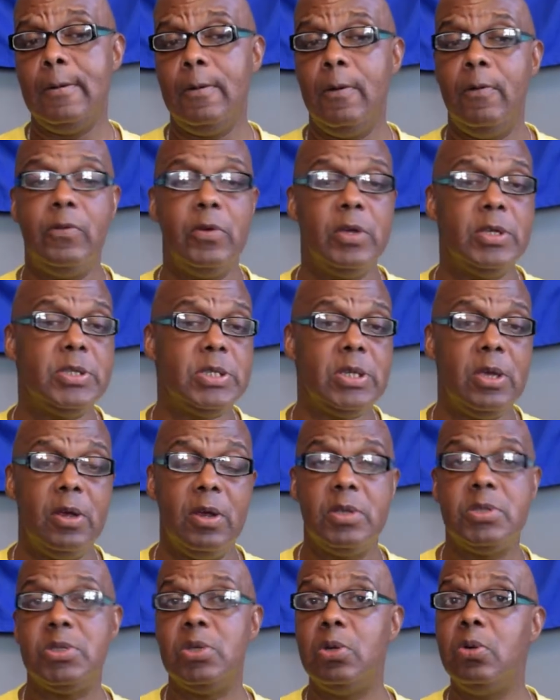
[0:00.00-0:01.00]
over at
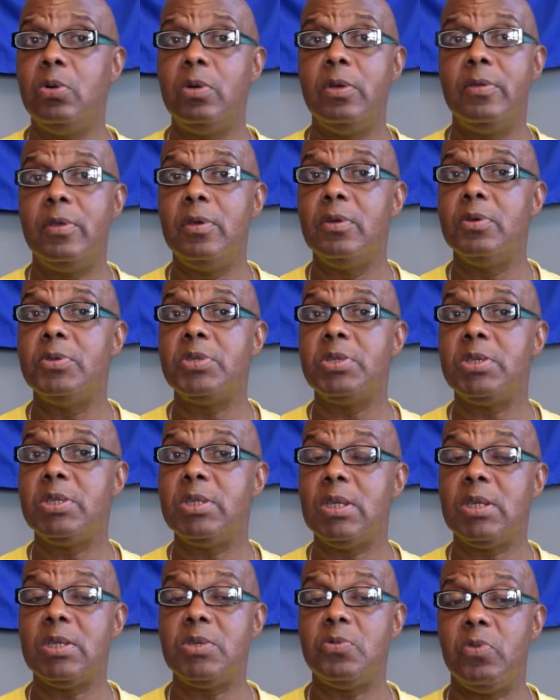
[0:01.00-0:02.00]
Saratoga. There are
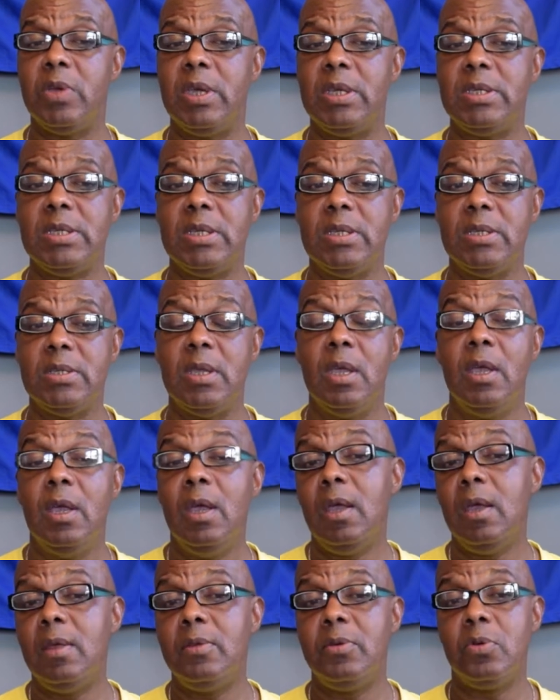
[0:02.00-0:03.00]
6 races,
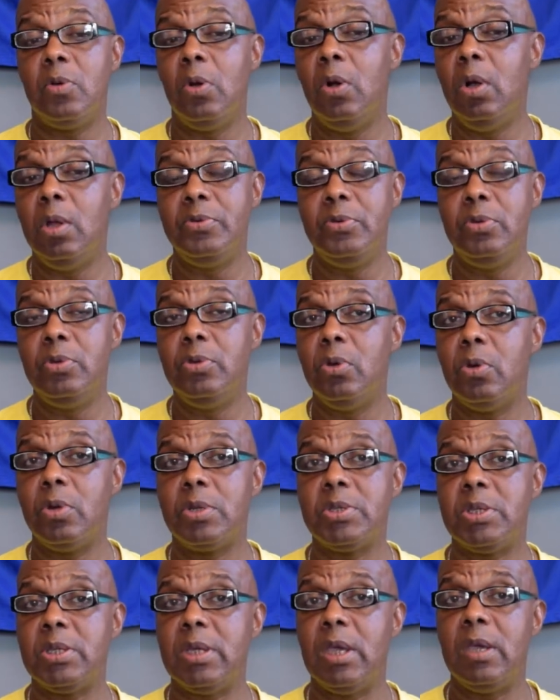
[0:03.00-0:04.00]
and they're all New
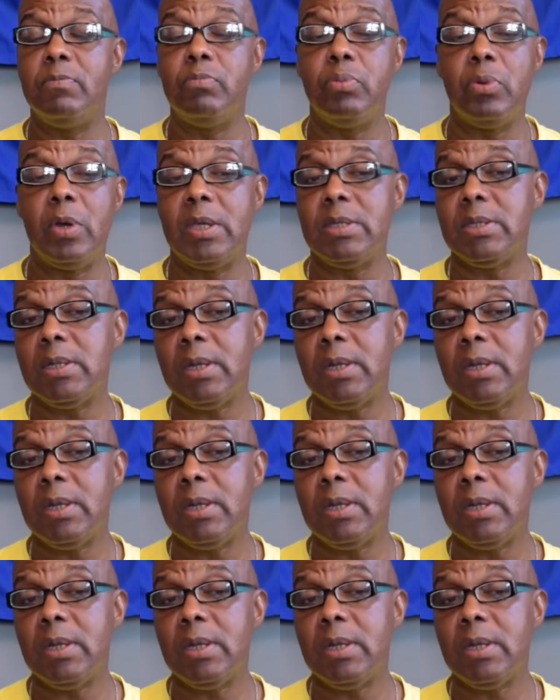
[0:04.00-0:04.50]
York State breds.